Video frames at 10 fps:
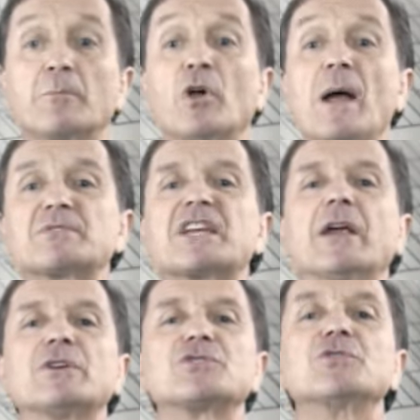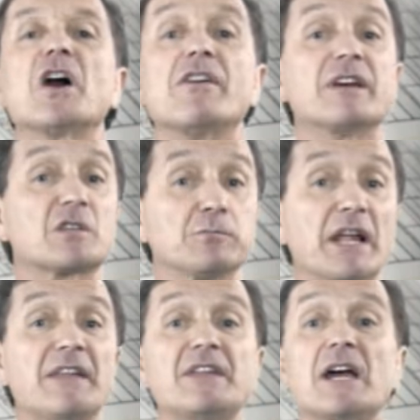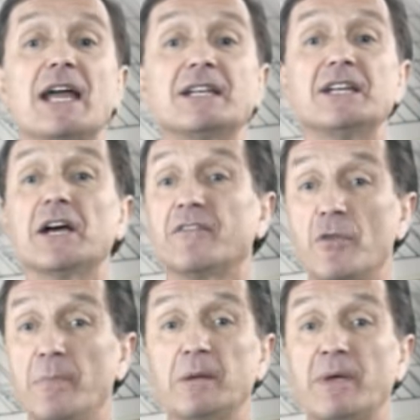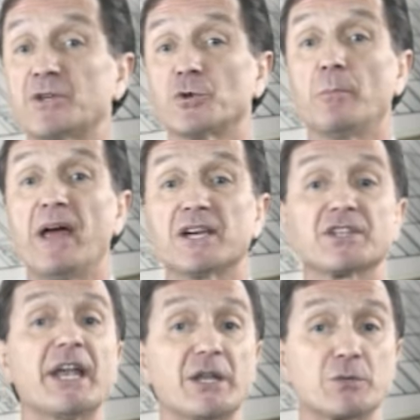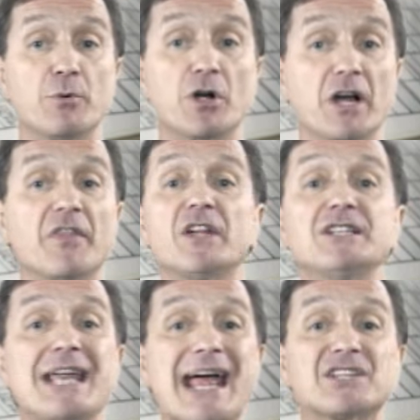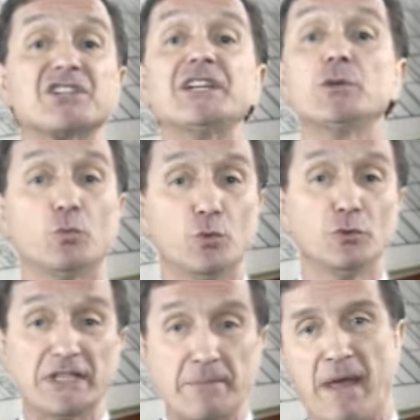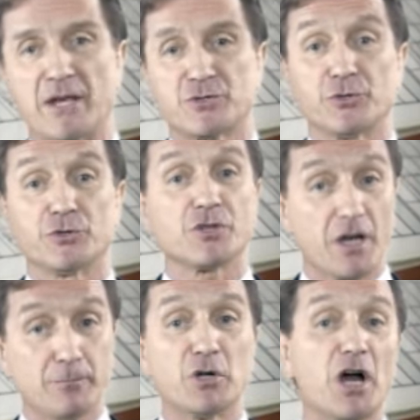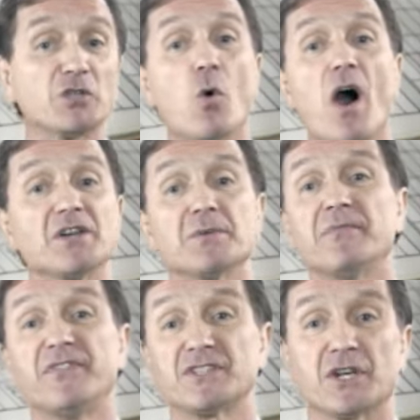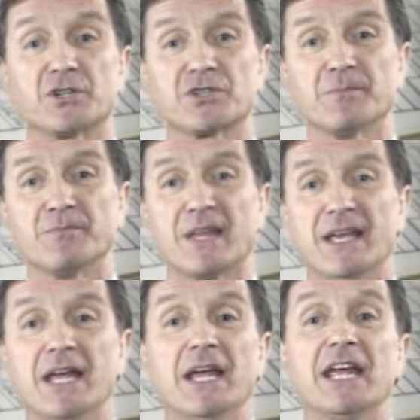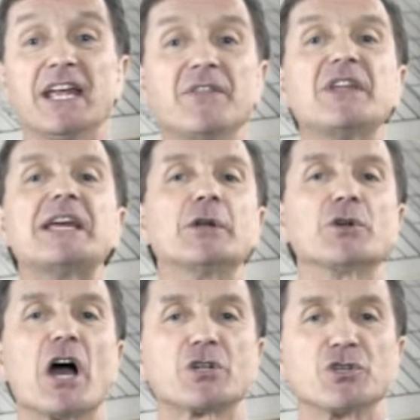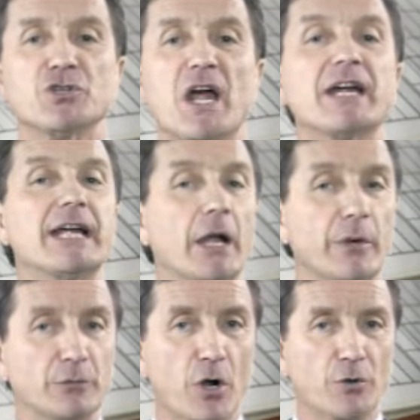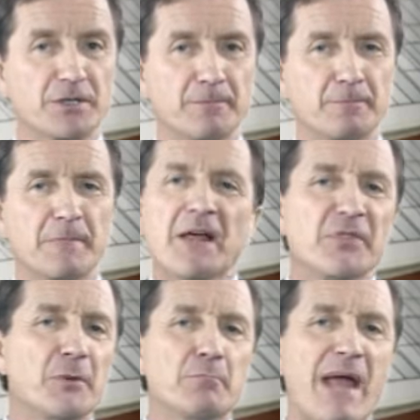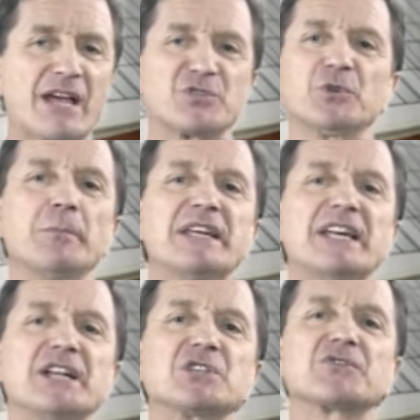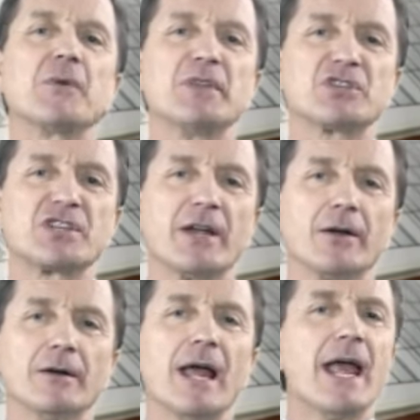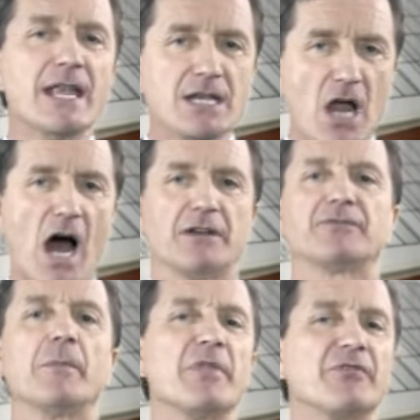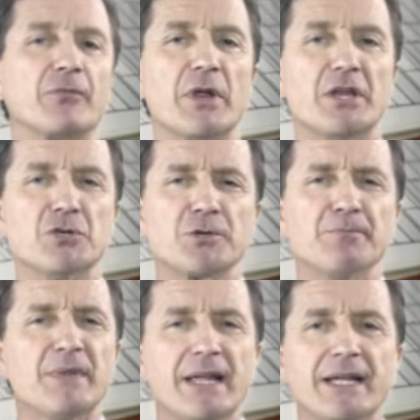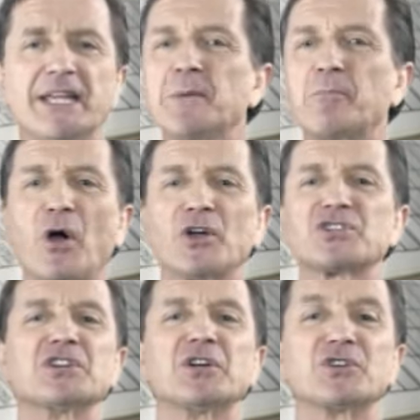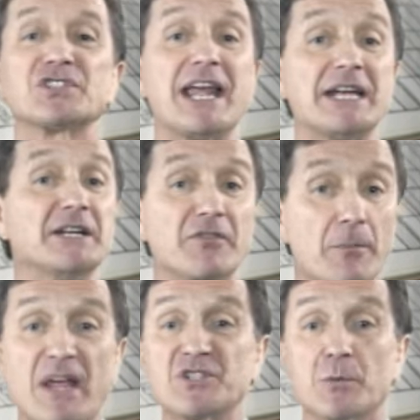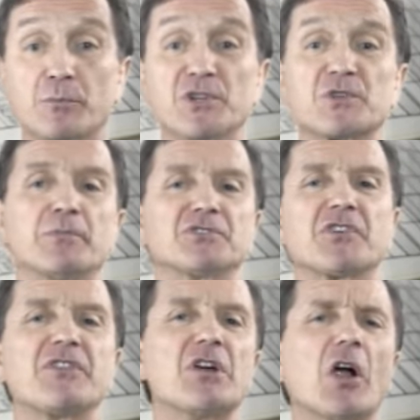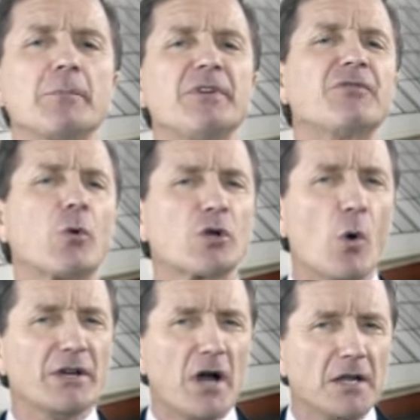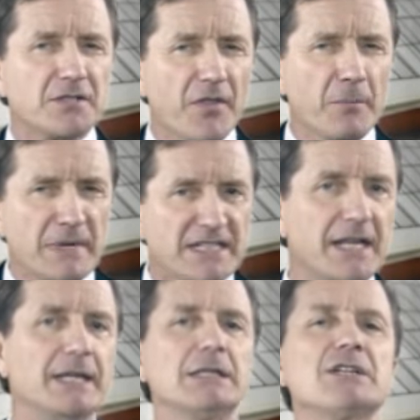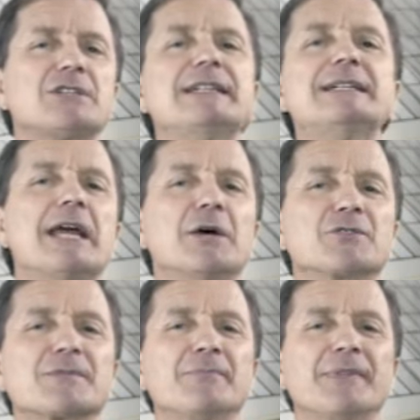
Perhaps Gary Zukav explained the idea of the big picture best in his book, The Dancing Wu Li Masters, a book on quantum physics. In the introduction, Gary wrote, "The master begins from the center and not from the fringe. He imparts an understanding of the basic principles of the art before going on to the meticulous details.